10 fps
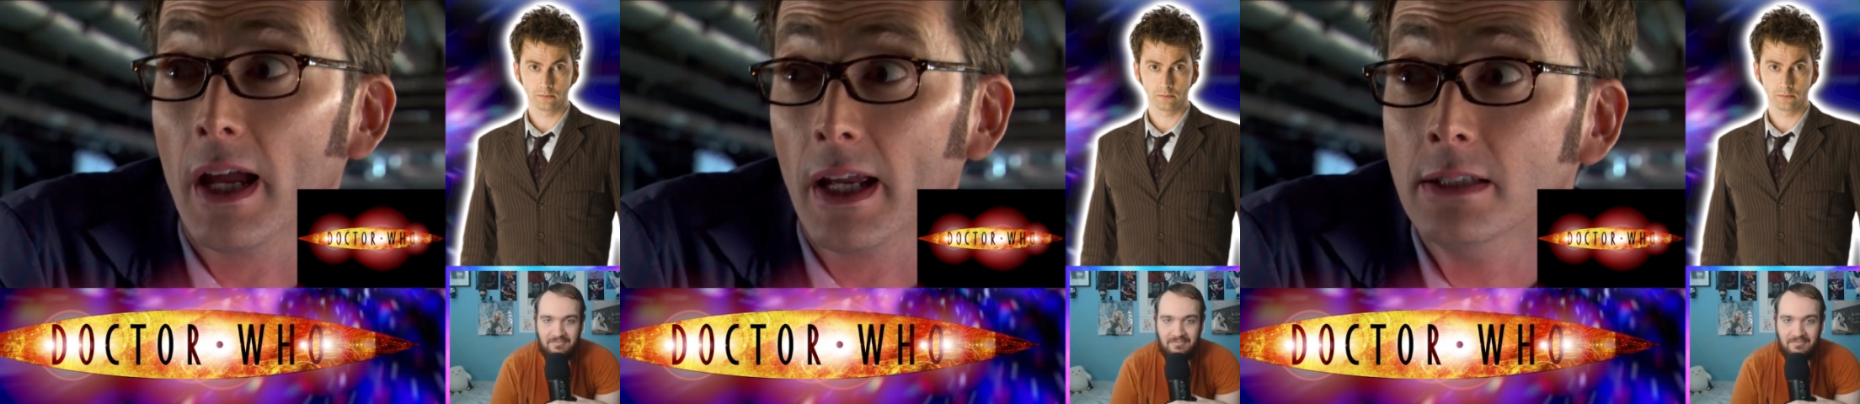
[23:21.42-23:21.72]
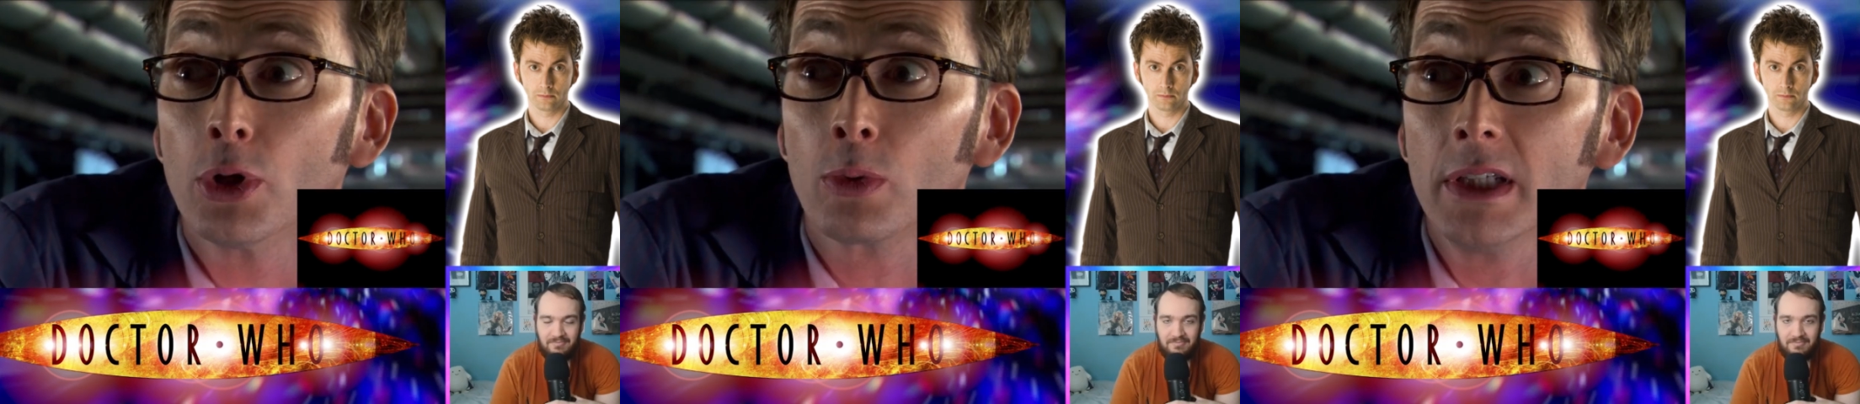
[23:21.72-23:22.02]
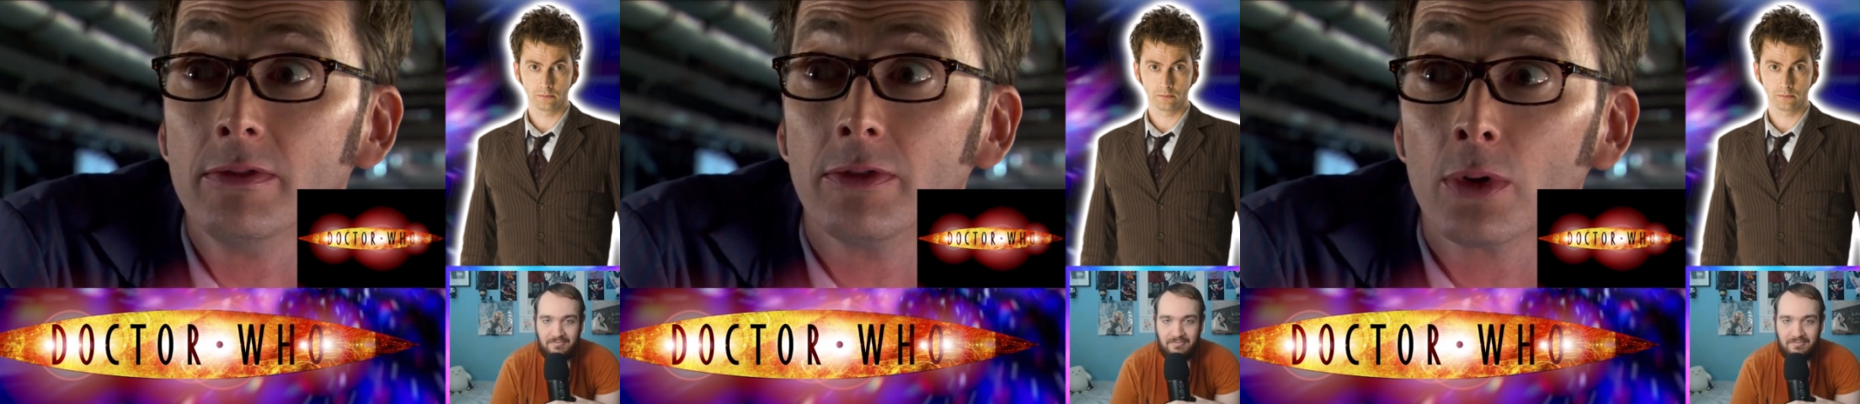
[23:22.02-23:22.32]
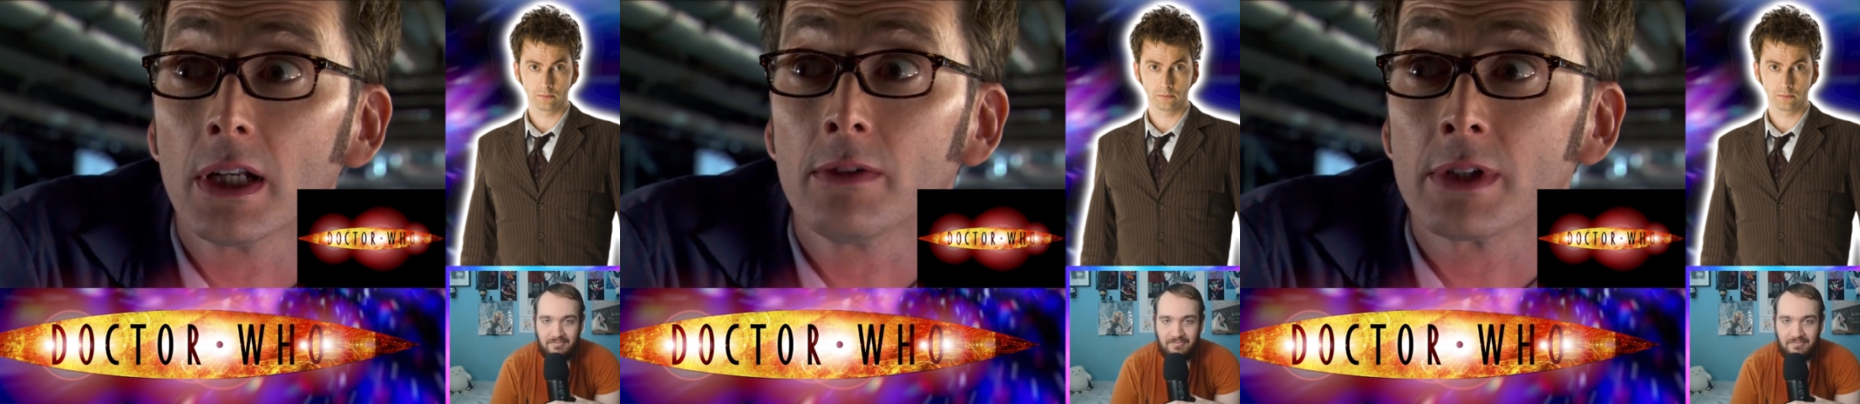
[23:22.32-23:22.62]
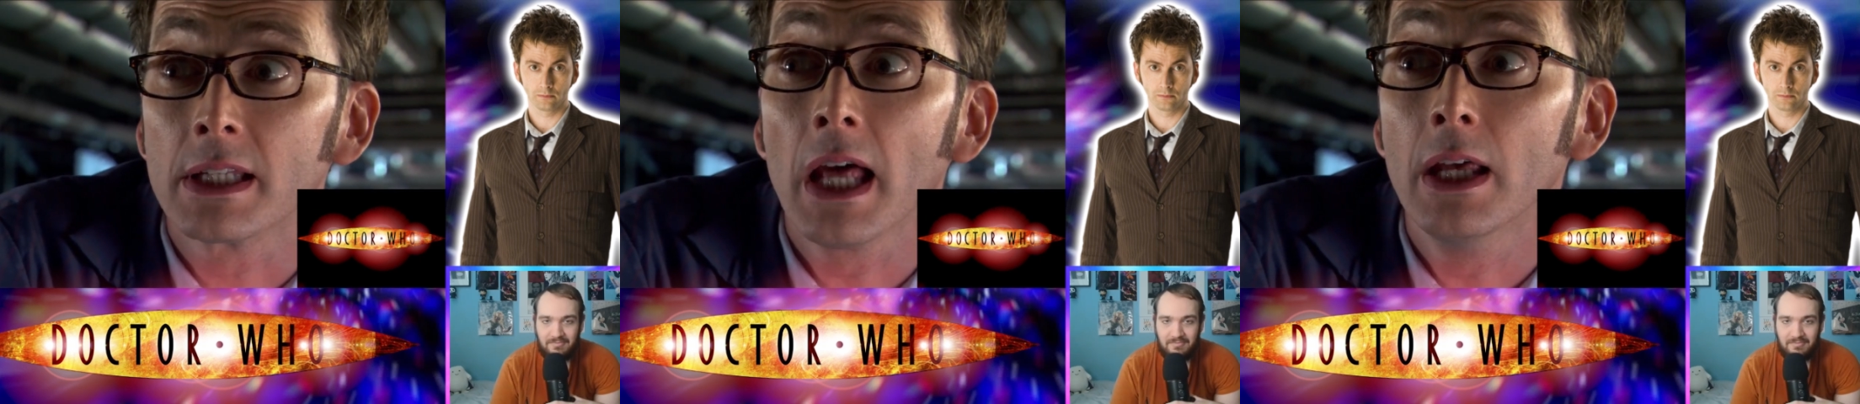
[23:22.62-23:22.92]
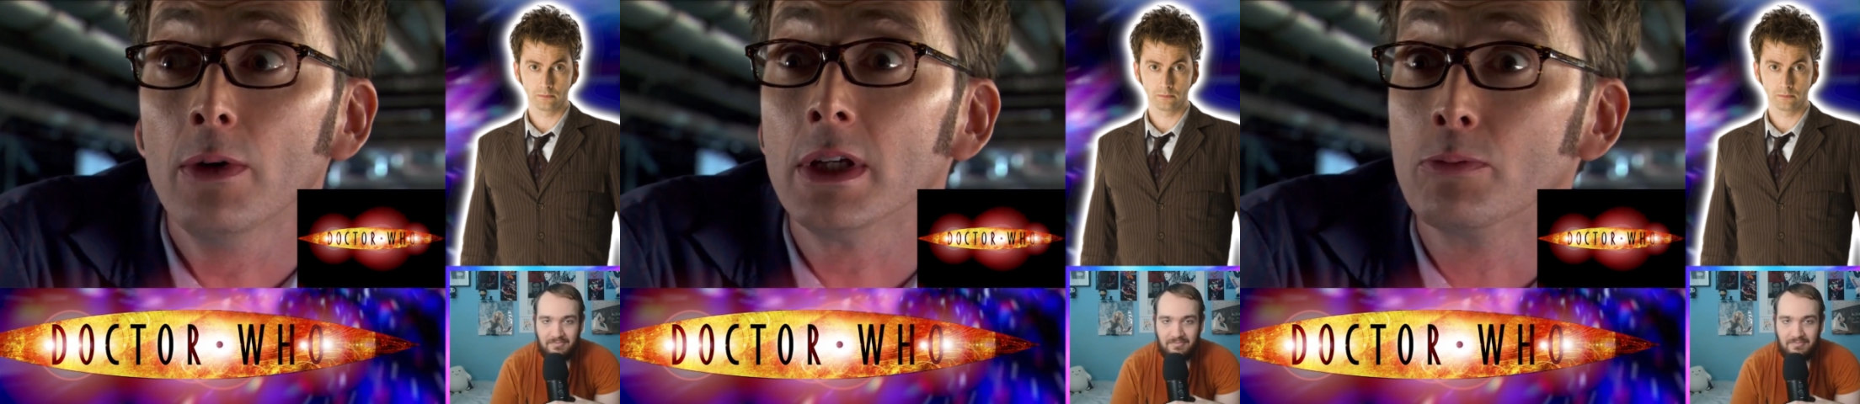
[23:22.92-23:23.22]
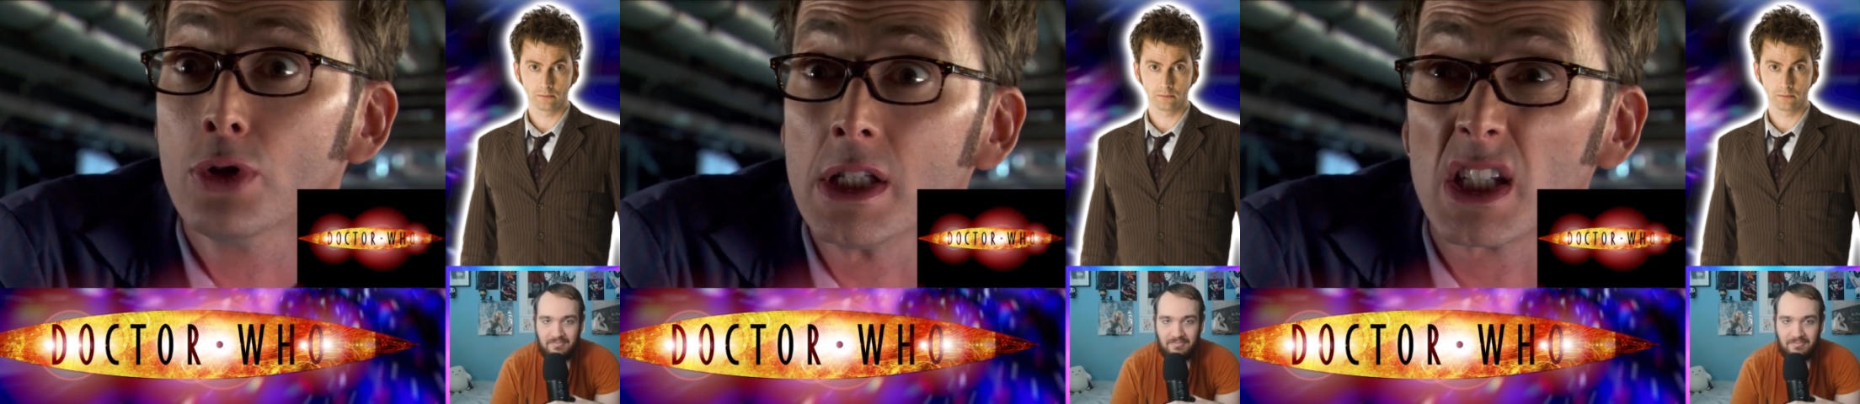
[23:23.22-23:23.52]
Speaker 1: day, Brooke will even fall in love with a Tandonian
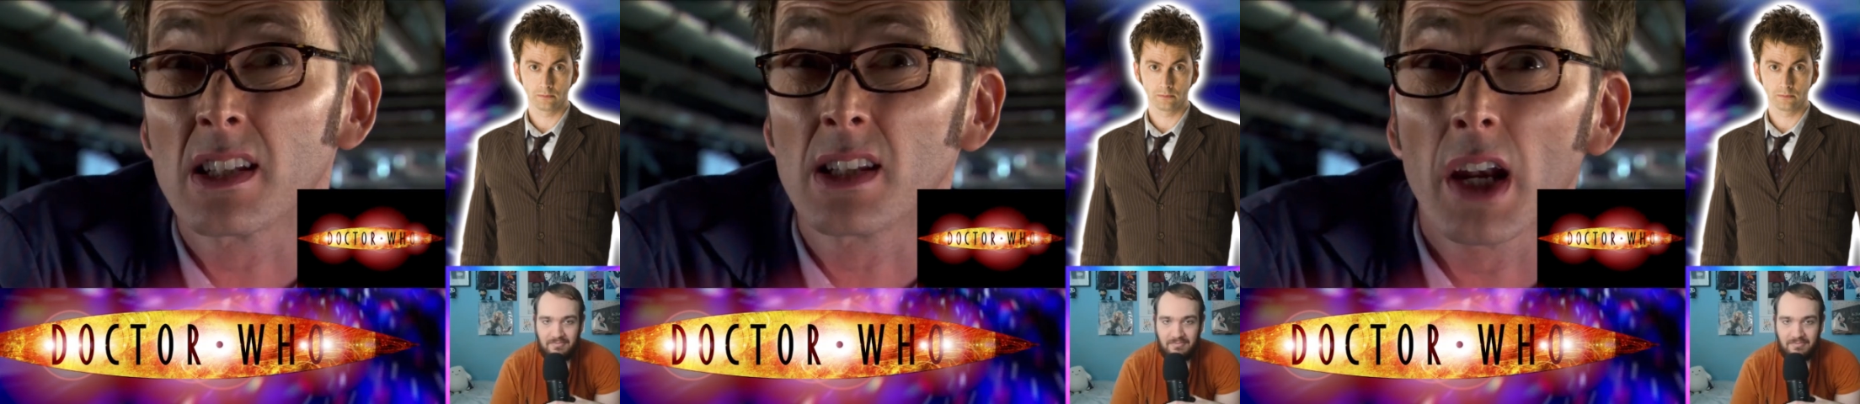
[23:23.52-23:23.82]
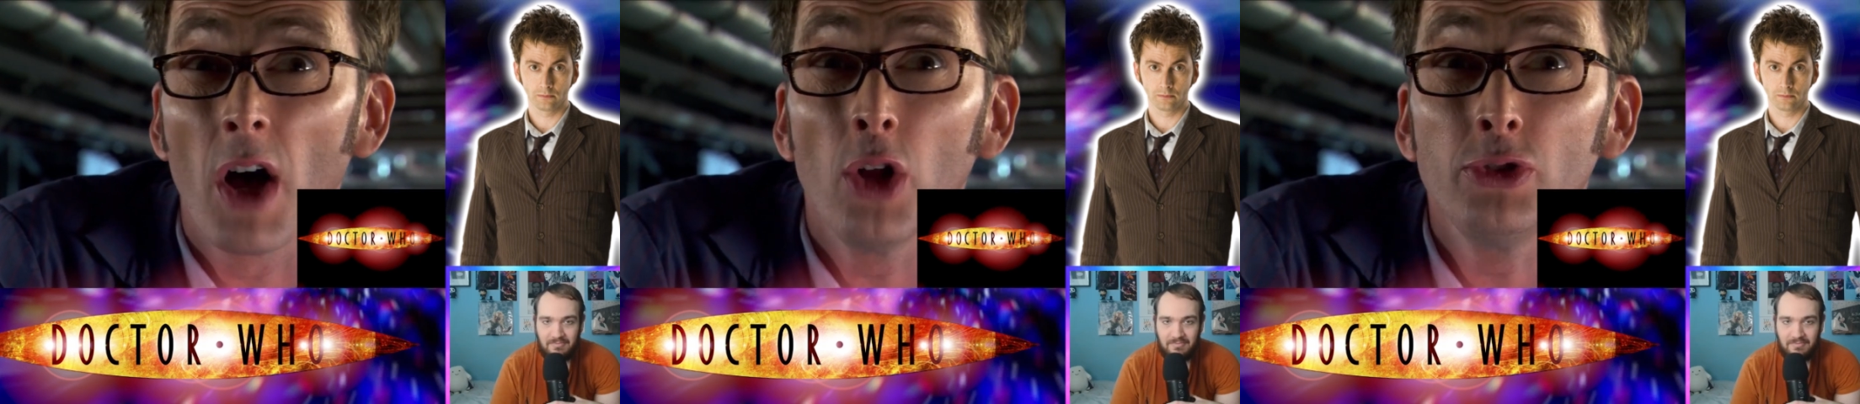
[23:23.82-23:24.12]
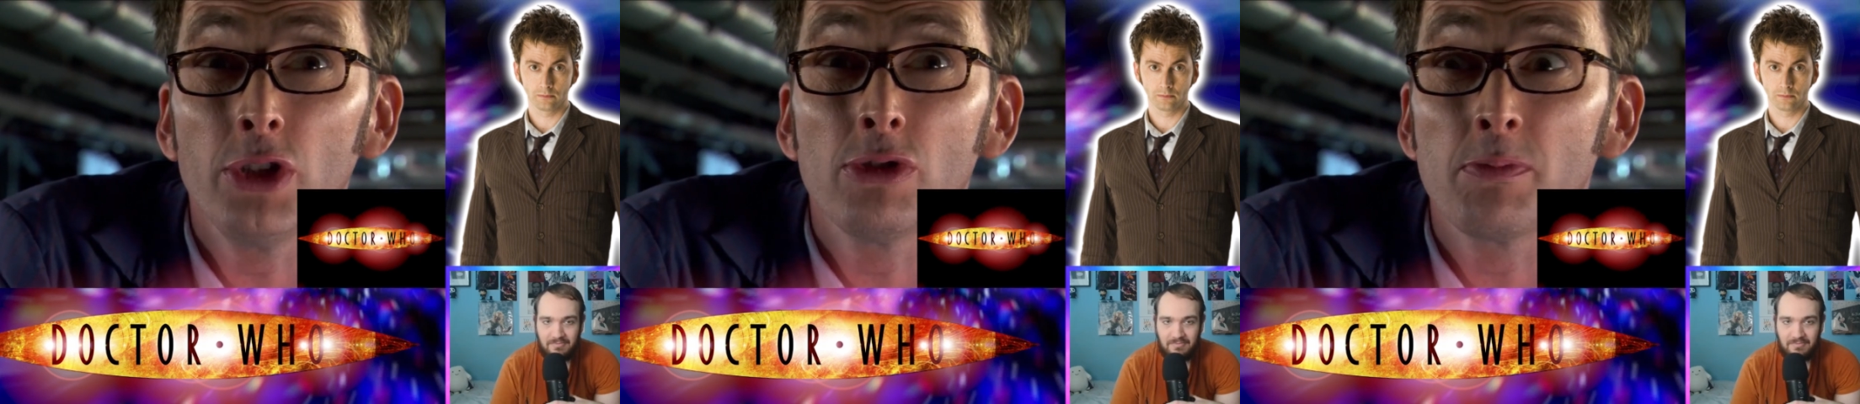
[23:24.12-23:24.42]
prince, the start of a whole new